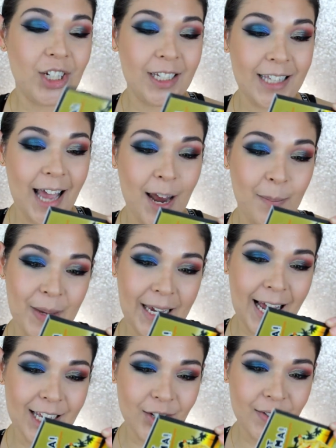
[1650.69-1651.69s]
She said,
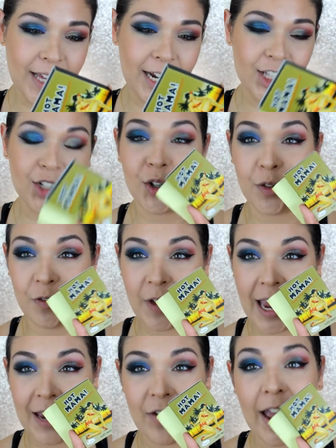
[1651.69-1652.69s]
"Because you said it's your
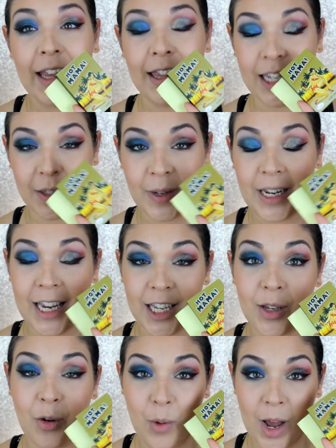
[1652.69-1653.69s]
fave," and this one
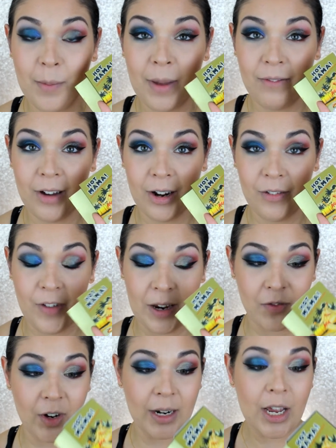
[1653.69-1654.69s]
is one of my very
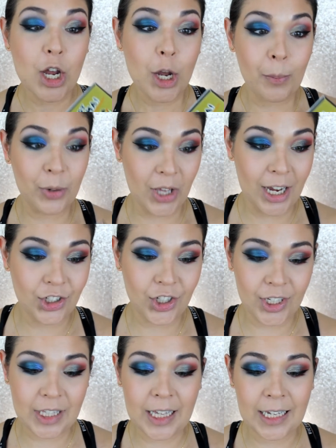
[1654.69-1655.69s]
favorite blushes.